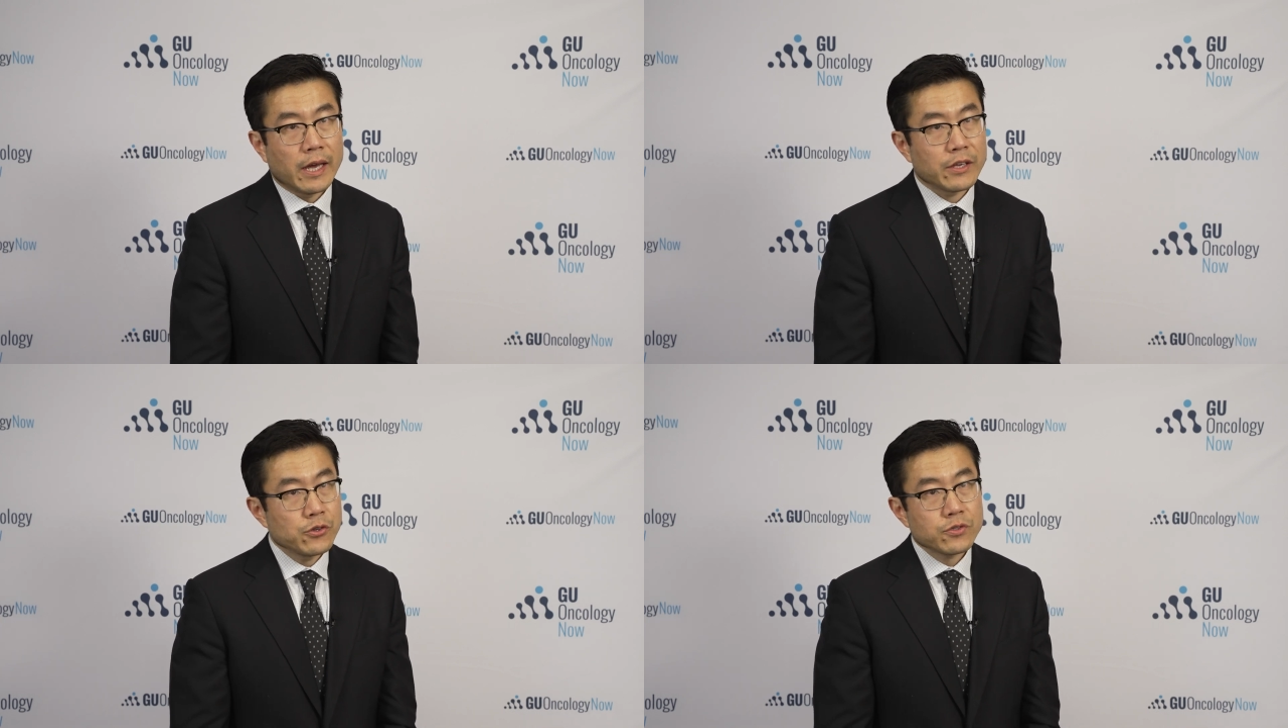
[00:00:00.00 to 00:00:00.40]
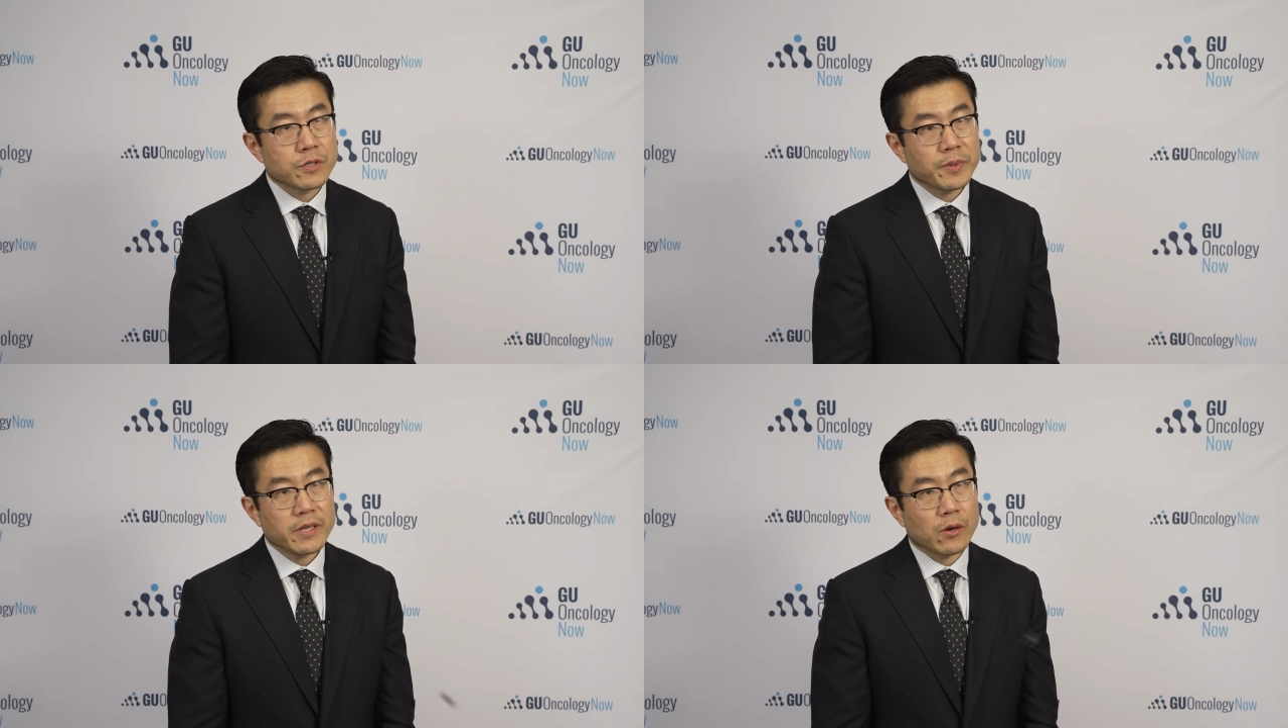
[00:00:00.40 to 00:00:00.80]
it used
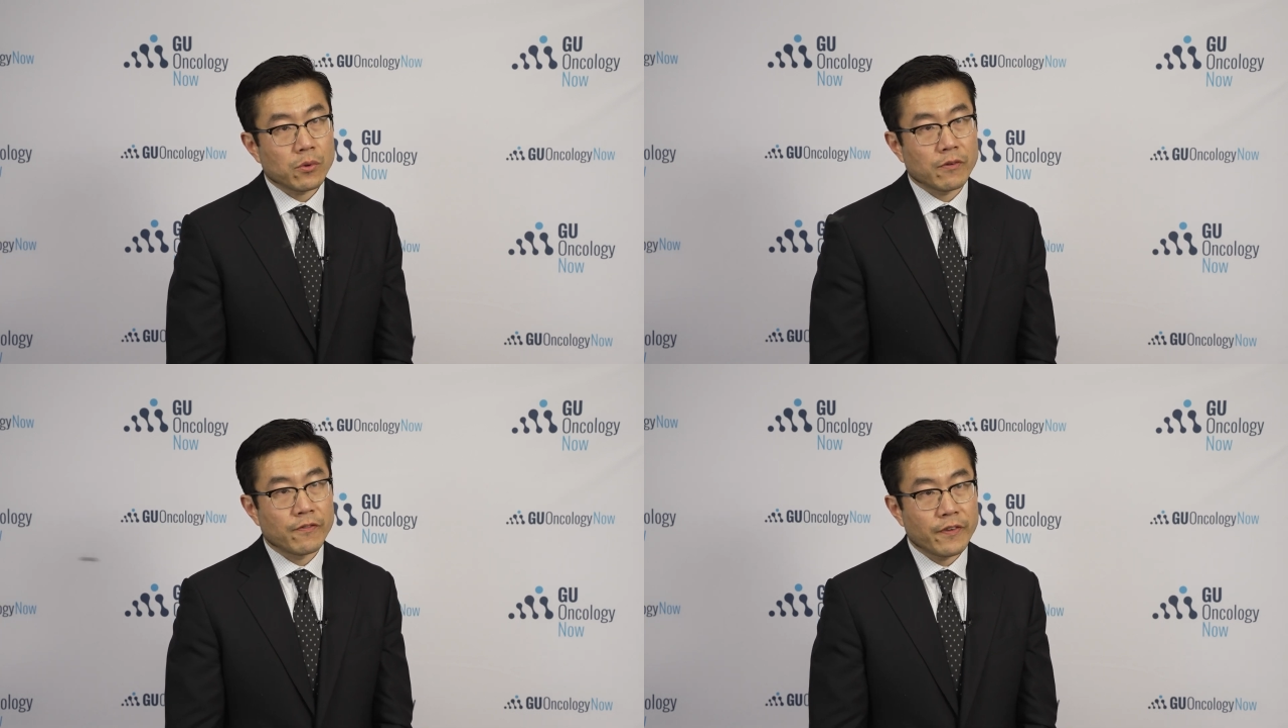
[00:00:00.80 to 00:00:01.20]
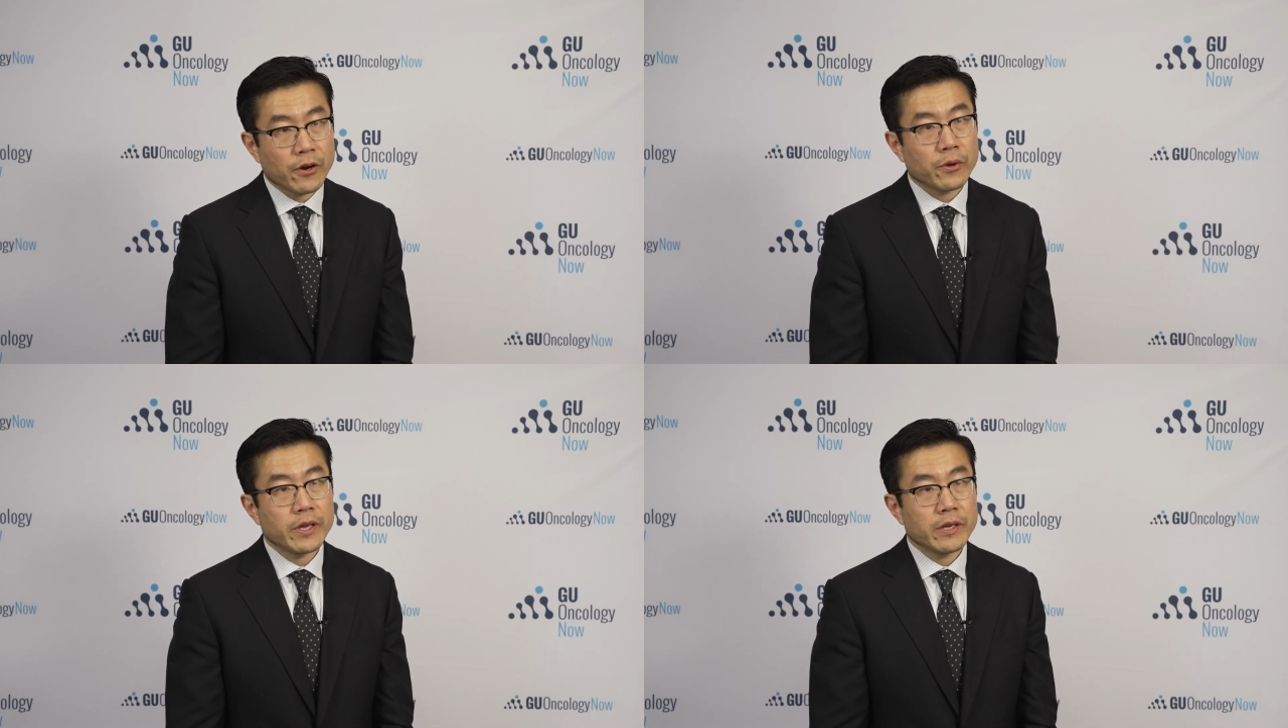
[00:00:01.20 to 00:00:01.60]
to be that we're
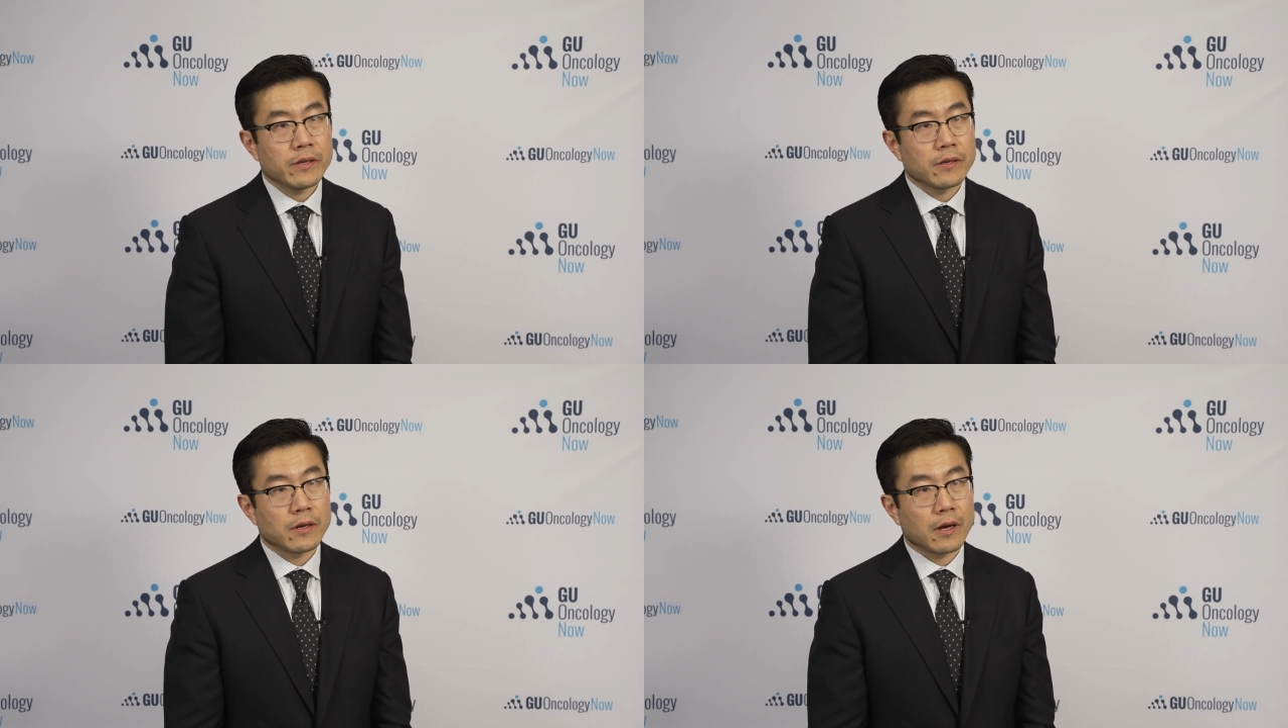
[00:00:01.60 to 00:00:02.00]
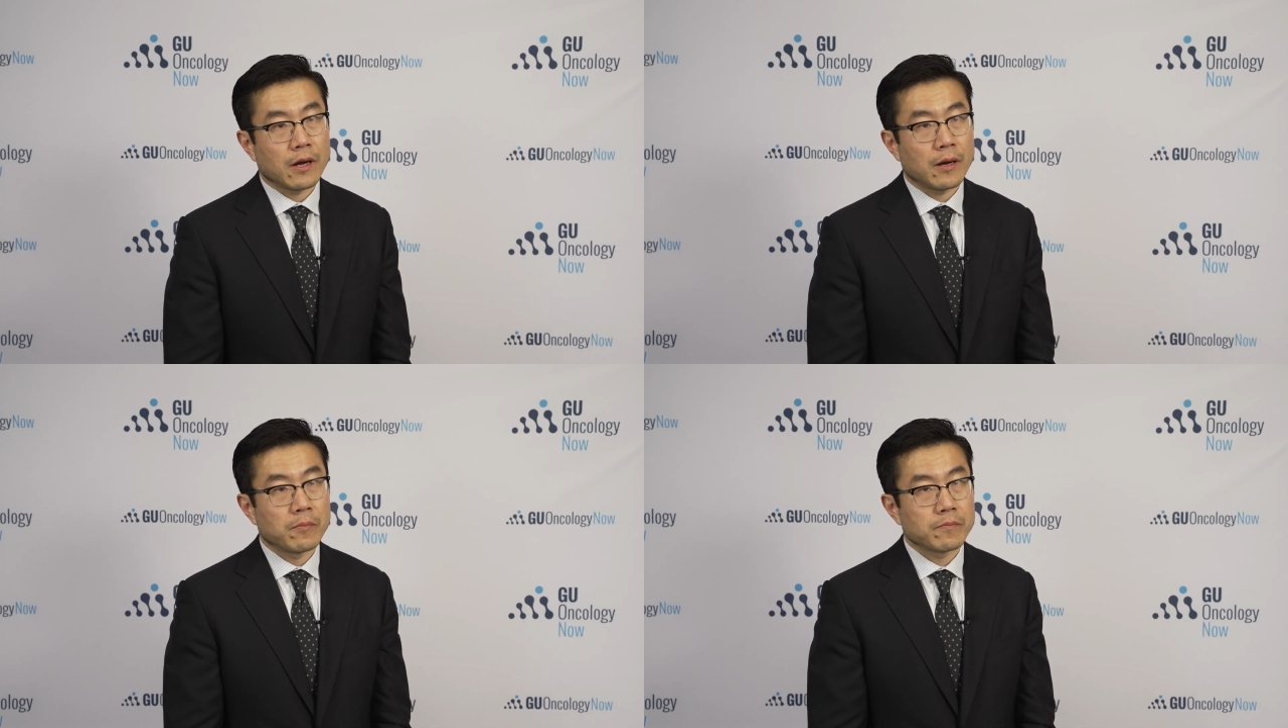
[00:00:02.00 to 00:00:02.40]
very
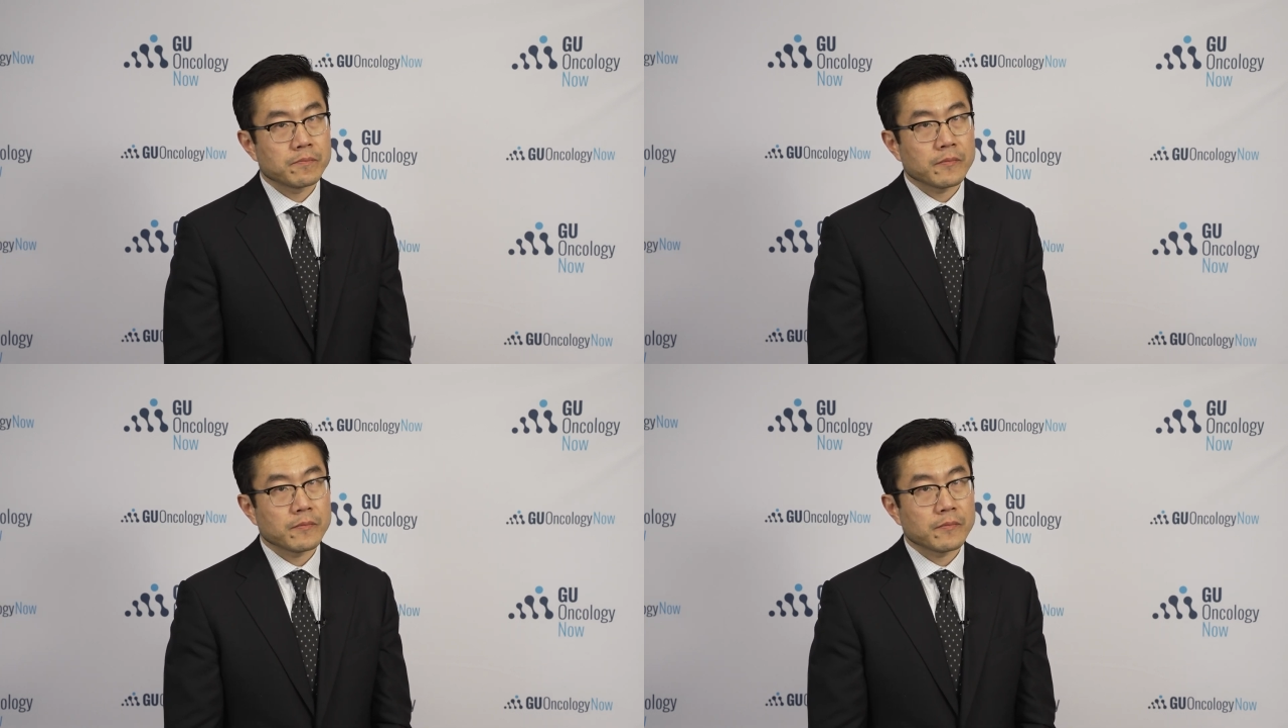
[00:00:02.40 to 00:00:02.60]
um,